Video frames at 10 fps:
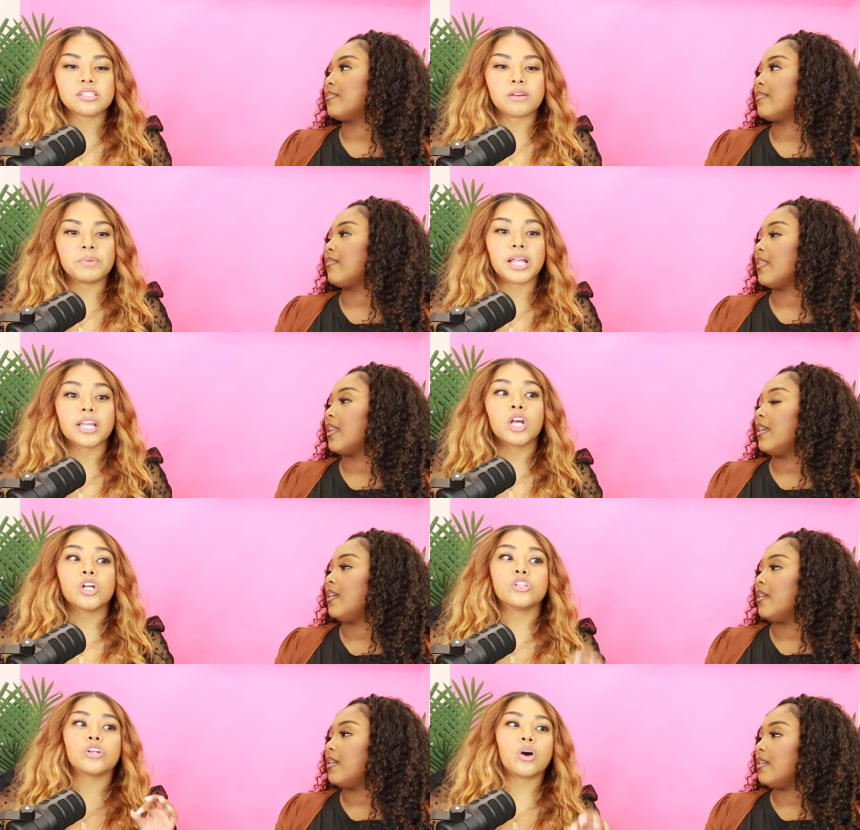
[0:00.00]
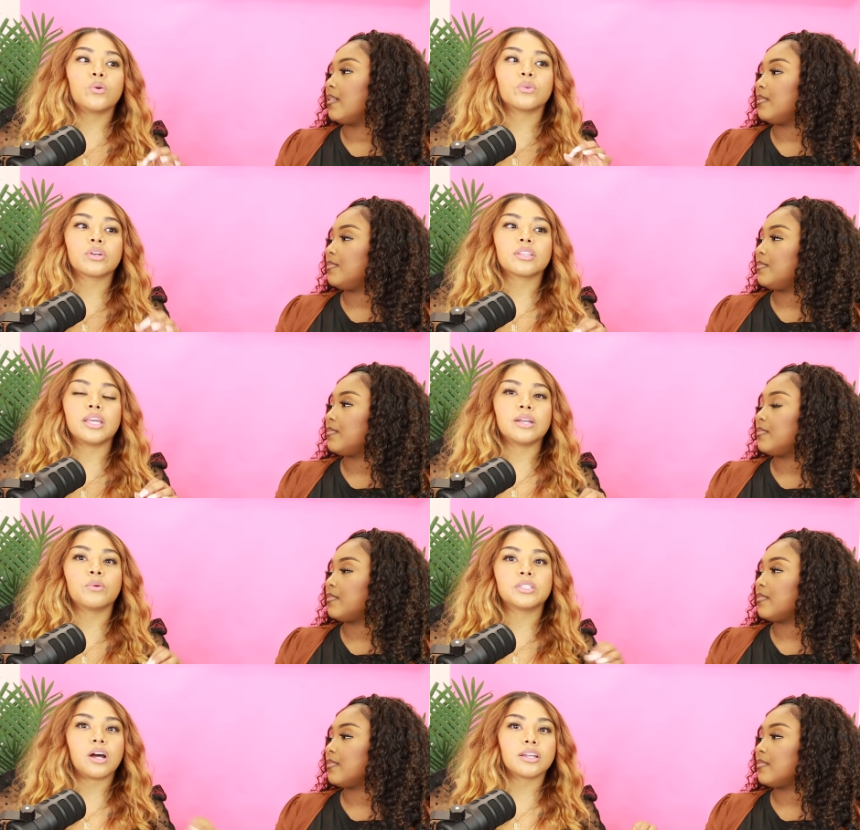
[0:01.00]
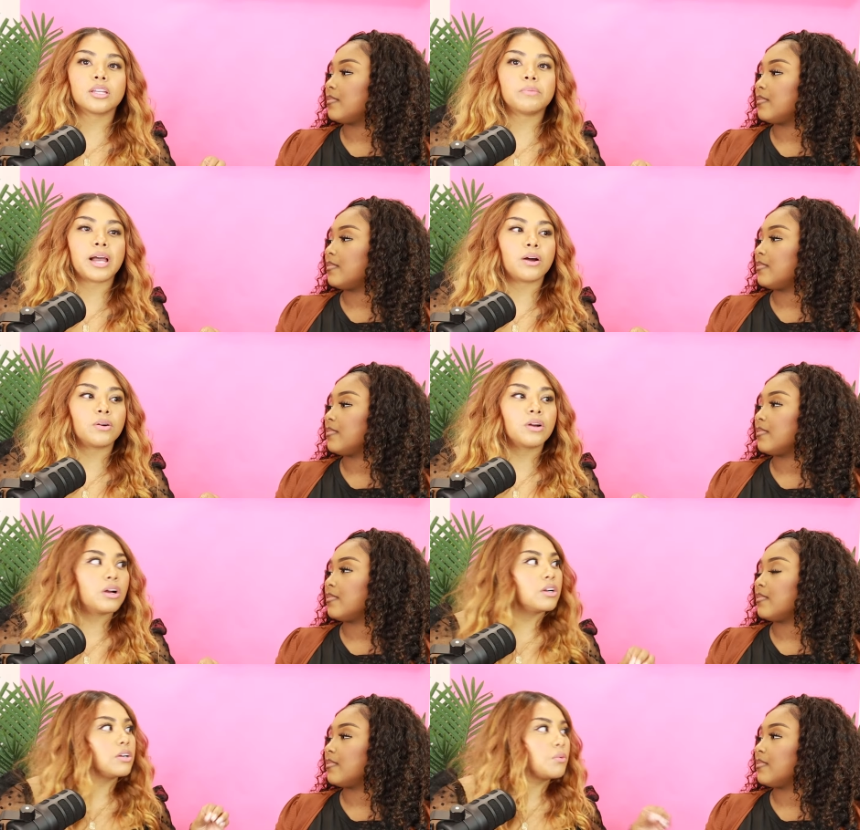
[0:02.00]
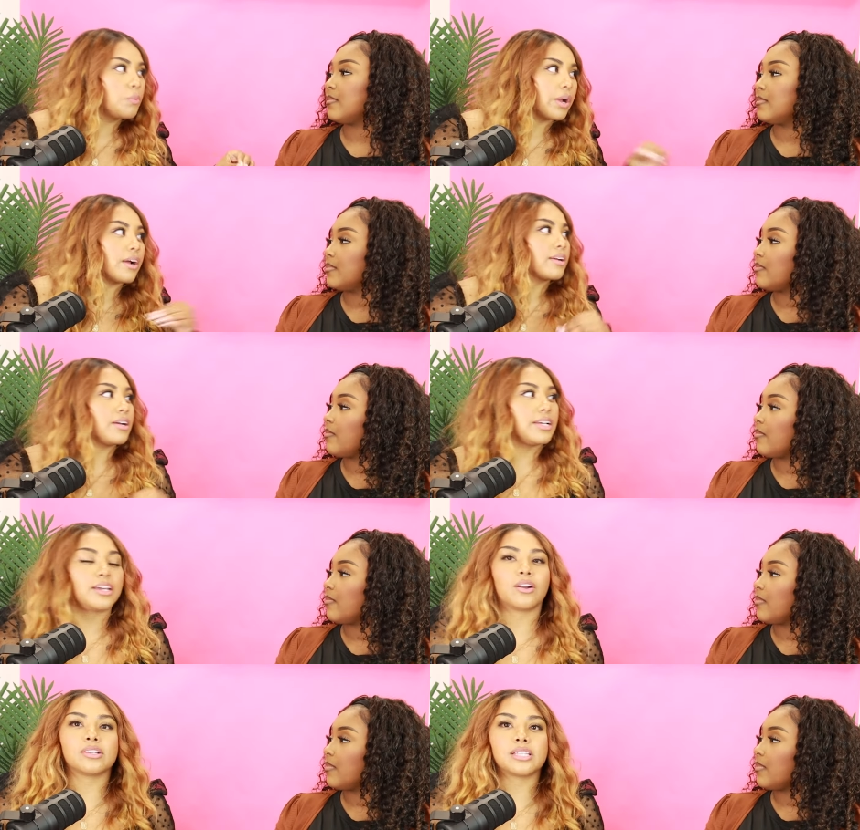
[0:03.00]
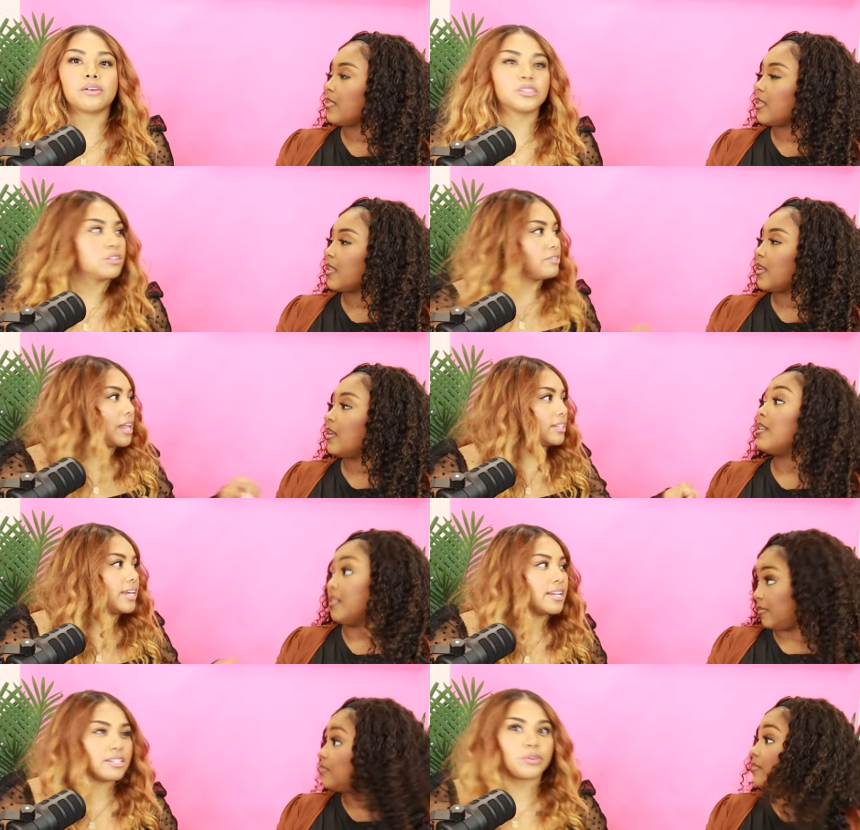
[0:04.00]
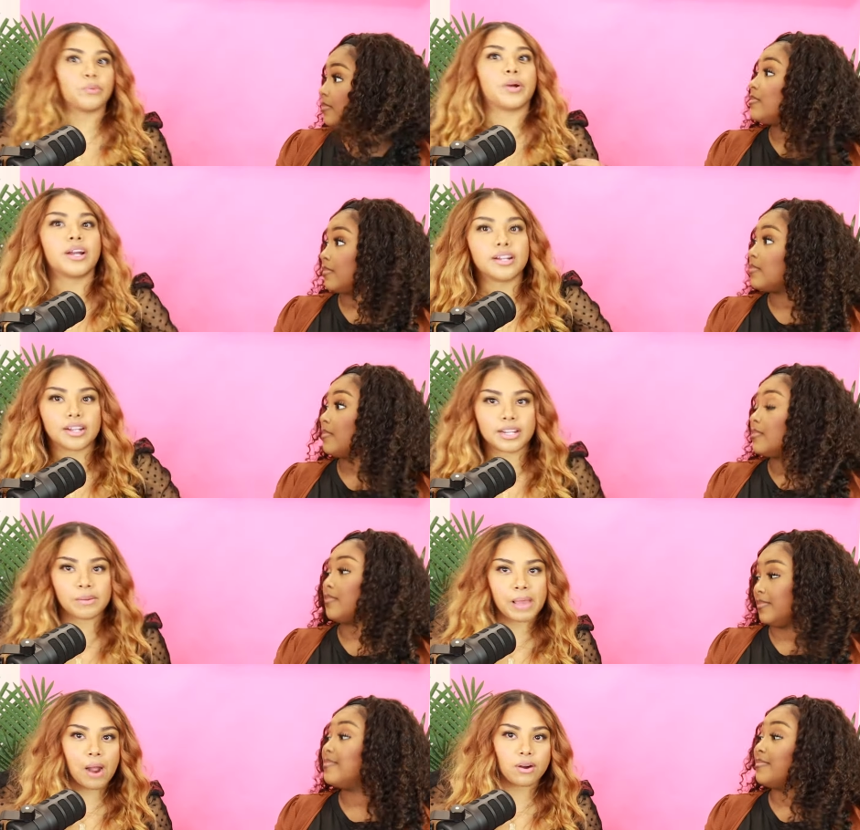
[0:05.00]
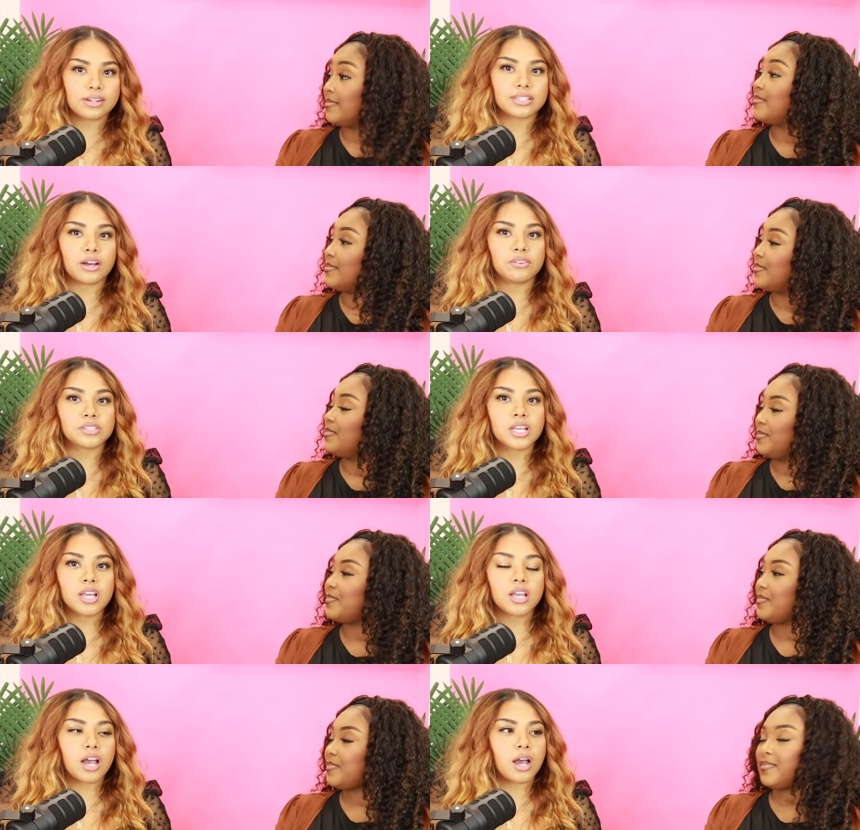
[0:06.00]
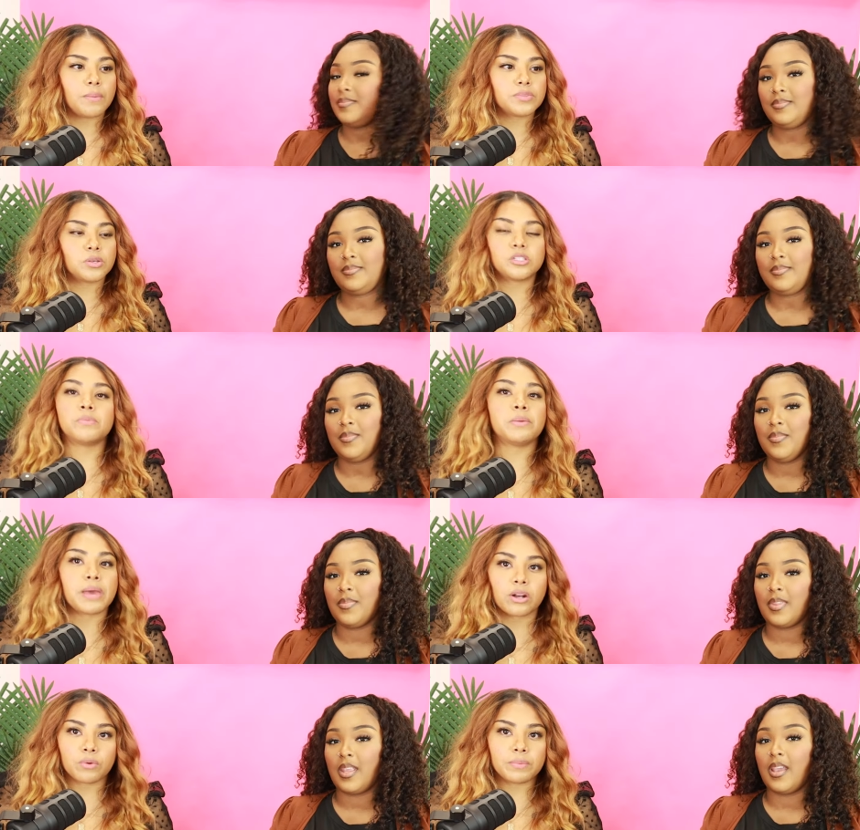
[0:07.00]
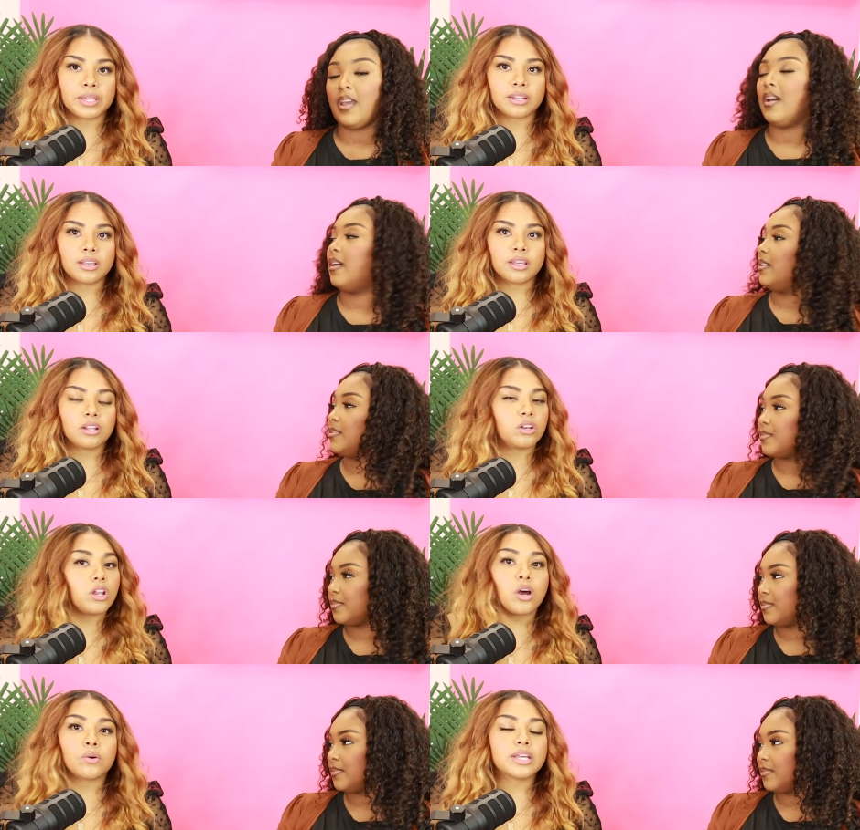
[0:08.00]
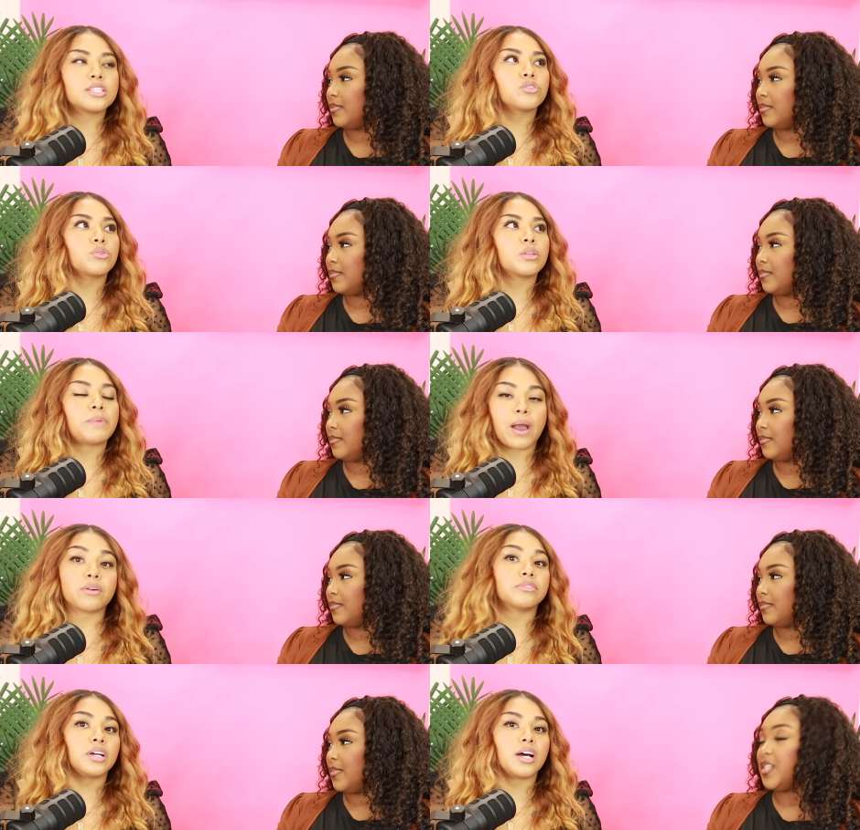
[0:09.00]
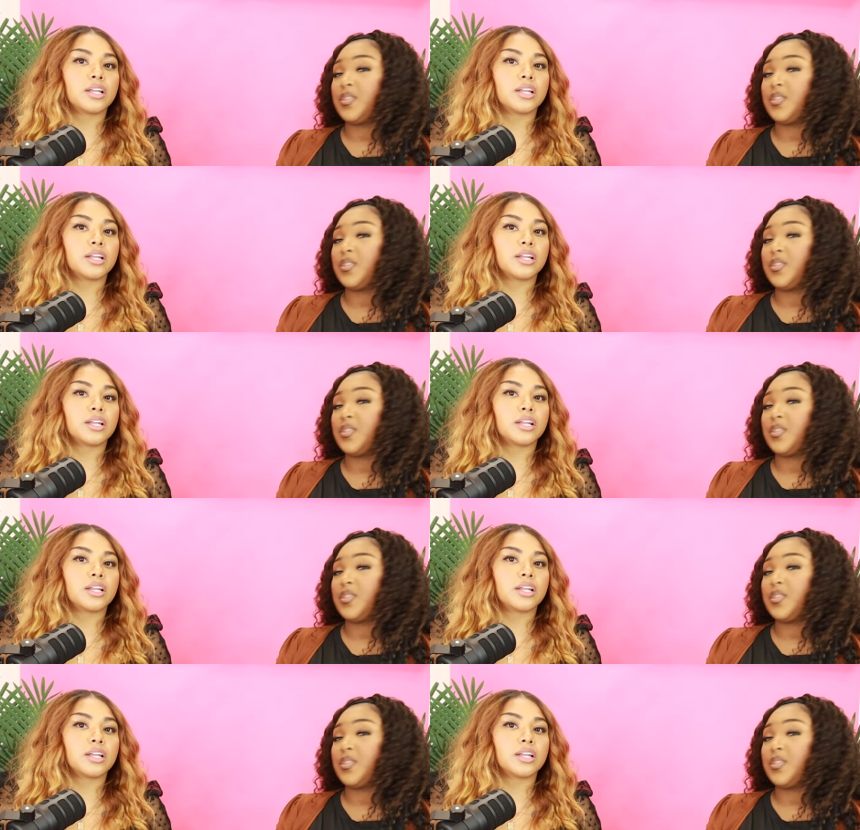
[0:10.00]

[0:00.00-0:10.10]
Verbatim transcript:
Speaker 1: and stuff, but like don't think we're talking about we're gonna get ourselves through validation. We're gonna empower mm-hmm. ourselves um, to, to be better women. Yeah. No, it's through the power of God.